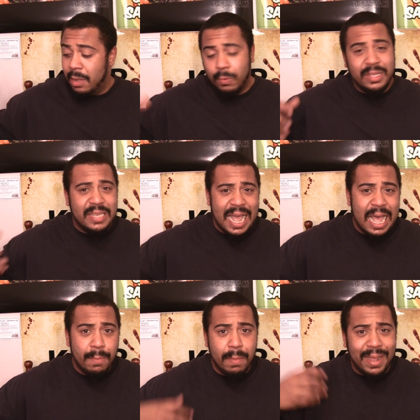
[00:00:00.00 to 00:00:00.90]
With
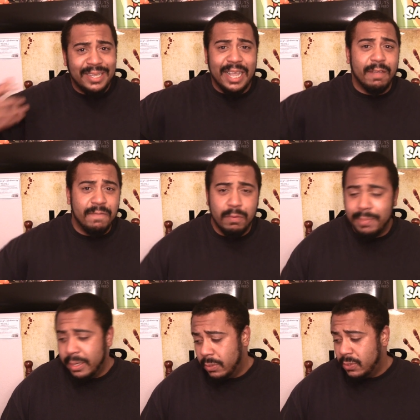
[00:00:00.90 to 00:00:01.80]
time, it might take a few
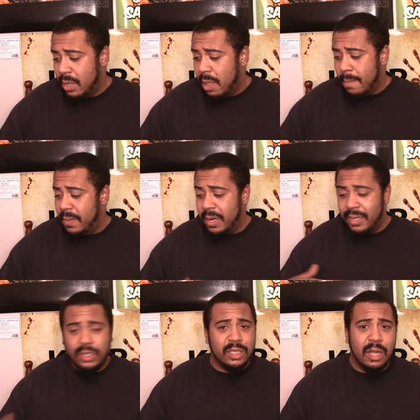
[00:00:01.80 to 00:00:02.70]
builds. But
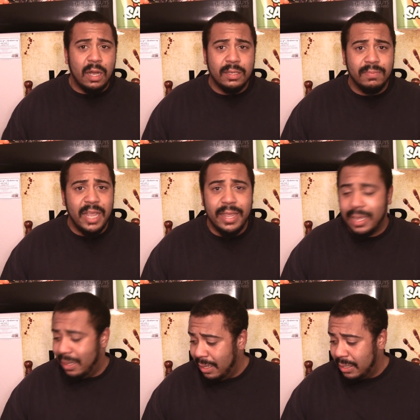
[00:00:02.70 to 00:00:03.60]
it's just an awesome tank.
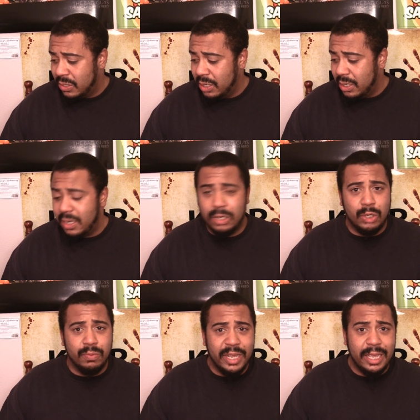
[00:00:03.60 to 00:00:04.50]
It looks good. It's
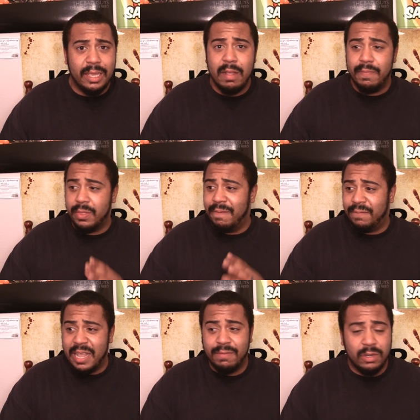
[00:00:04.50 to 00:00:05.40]
unique. The
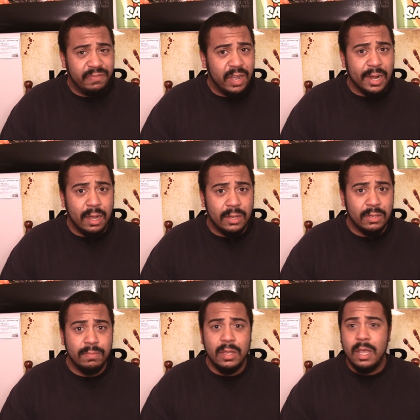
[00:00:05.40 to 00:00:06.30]
flavor is fucking
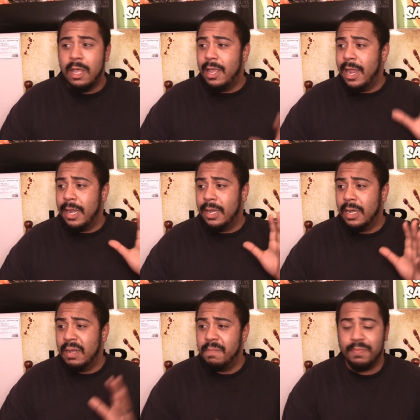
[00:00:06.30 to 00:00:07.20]
awesome, and
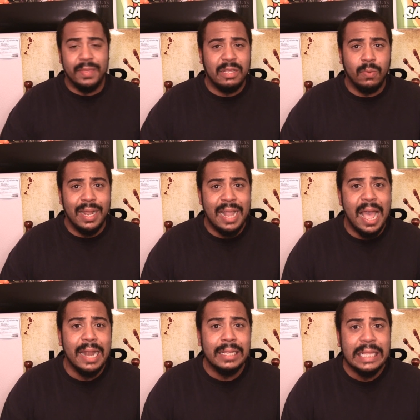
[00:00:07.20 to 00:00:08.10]
that's what I
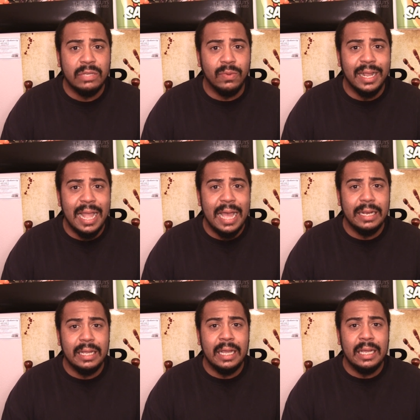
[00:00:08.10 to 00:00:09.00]
got. That's what I got.
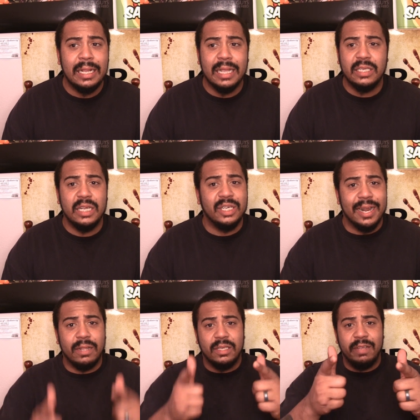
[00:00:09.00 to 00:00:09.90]
Like I said,
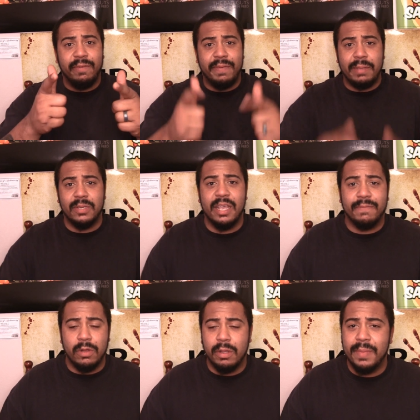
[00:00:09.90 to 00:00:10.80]
shout out to Civil Vapes again
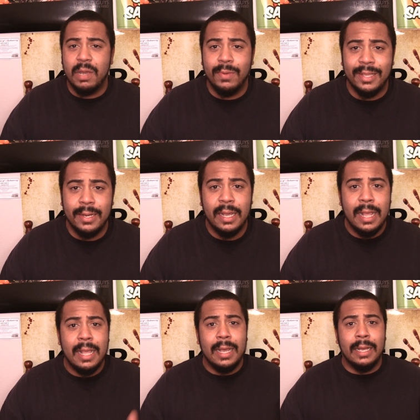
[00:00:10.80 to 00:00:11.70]
for hooking me up with it.
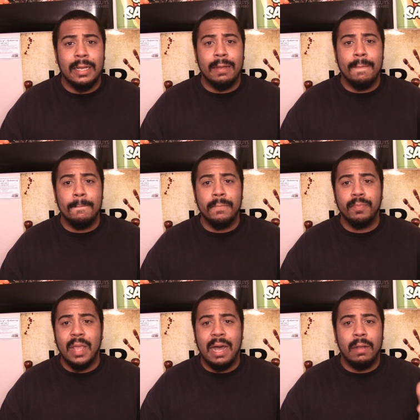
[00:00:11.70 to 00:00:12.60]

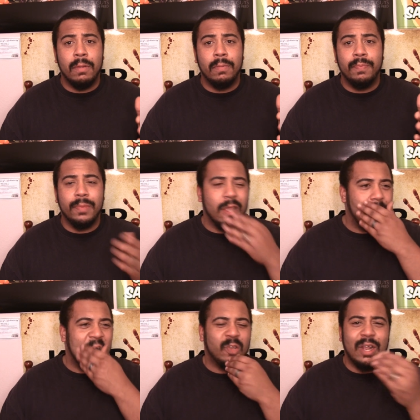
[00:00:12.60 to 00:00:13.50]
I'll
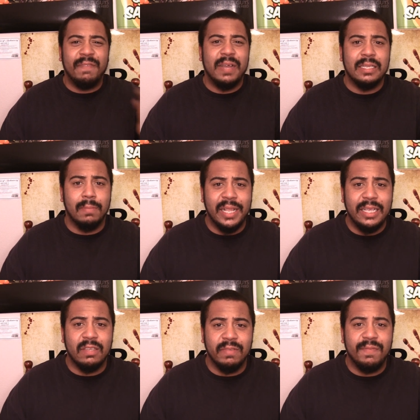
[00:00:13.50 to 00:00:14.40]
try to find some
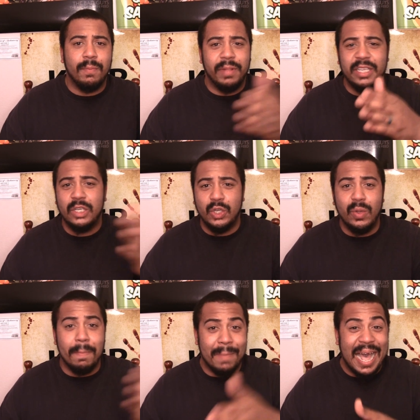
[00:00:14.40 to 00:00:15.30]
links of different places you
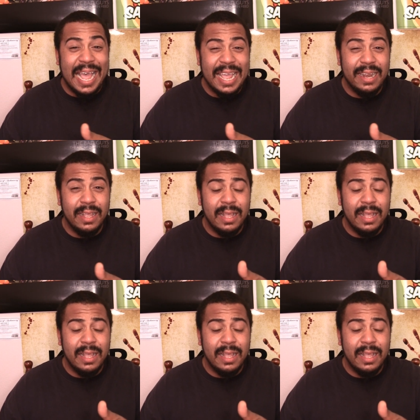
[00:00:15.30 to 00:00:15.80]
can buy it.